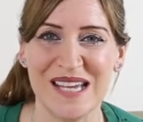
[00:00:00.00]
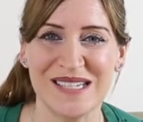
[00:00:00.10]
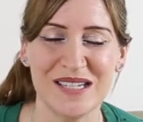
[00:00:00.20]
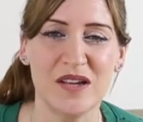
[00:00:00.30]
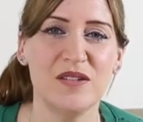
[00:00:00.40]
it
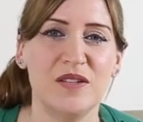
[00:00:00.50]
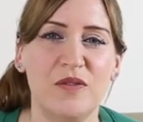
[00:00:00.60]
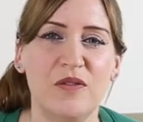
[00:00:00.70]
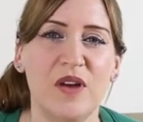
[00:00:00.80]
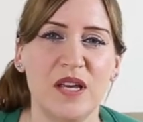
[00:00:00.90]
starts the
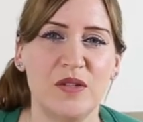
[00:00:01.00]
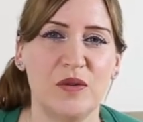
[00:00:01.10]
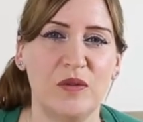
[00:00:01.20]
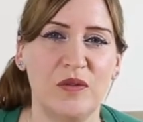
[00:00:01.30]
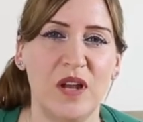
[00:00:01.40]
fight
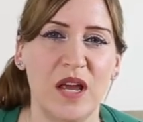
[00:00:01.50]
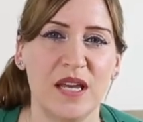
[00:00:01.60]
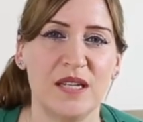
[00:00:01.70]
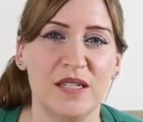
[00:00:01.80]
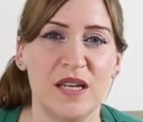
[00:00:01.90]
or
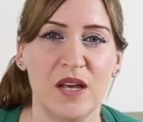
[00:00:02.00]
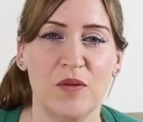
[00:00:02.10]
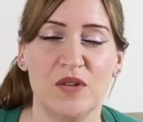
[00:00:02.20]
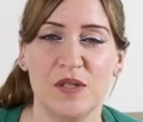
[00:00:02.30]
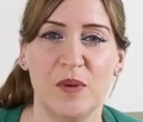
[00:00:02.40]
flight
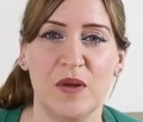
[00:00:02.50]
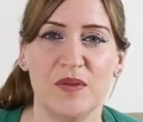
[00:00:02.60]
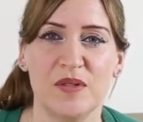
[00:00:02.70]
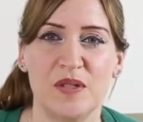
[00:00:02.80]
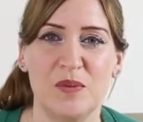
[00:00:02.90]

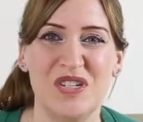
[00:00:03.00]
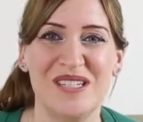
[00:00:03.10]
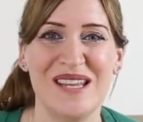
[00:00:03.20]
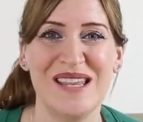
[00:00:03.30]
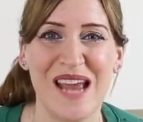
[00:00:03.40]
response, which
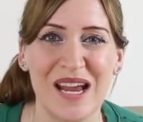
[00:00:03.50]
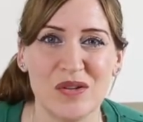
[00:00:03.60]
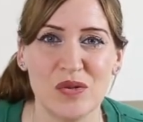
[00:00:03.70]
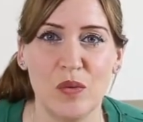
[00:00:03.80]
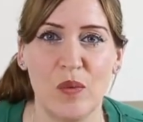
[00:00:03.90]
is a
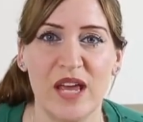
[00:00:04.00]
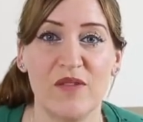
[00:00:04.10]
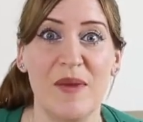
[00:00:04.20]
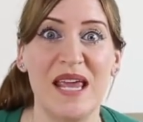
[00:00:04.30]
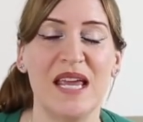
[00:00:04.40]
natural way
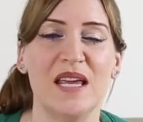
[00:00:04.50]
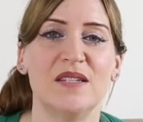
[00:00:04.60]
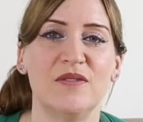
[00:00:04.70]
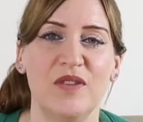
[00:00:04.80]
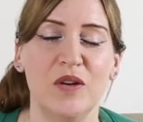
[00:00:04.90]
of making
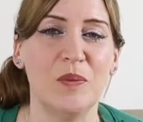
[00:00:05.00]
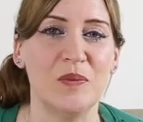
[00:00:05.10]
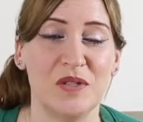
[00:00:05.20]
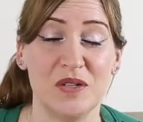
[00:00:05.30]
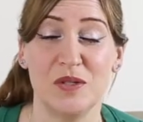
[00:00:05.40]
us feel
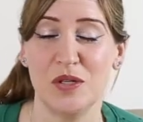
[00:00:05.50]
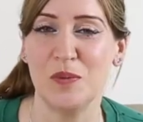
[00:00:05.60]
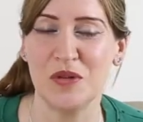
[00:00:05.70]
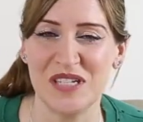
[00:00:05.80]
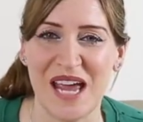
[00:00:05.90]
to, to
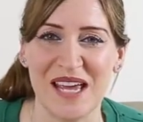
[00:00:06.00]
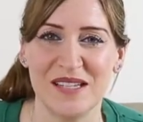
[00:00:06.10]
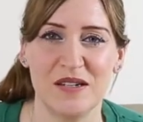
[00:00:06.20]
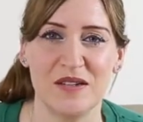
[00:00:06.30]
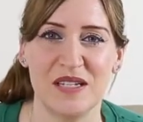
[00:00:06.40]

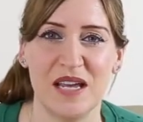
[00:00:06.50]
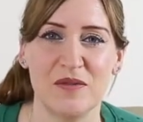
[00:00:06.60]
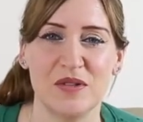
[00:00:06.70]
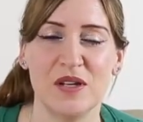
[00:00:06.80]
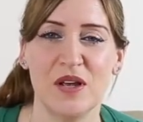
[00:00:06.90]
protect
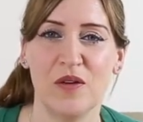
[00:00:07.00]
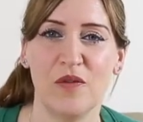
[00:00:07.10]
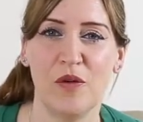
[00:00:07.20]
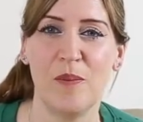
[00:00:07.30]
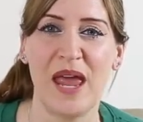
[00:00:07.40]
ourselves
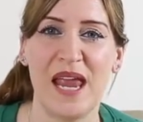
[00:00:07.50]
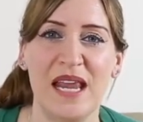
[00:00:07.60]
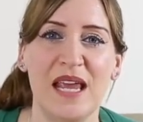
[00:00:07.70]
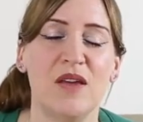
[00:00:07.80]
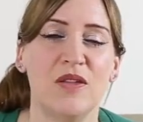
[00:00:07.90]
from
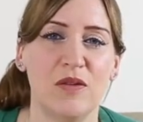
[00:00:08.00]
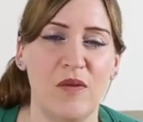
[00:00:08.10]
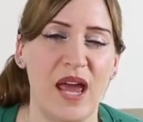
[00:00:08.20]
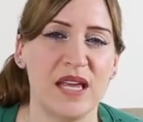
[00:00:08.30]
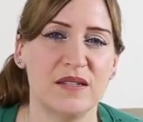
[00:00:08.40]
any
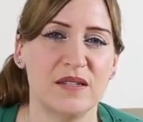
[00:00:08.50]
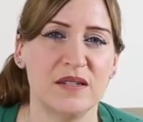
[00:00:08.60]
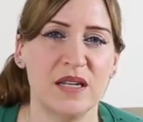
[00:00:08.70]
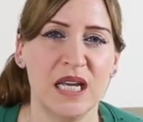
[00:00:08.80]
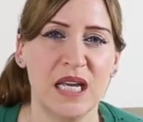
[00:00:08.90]
threats.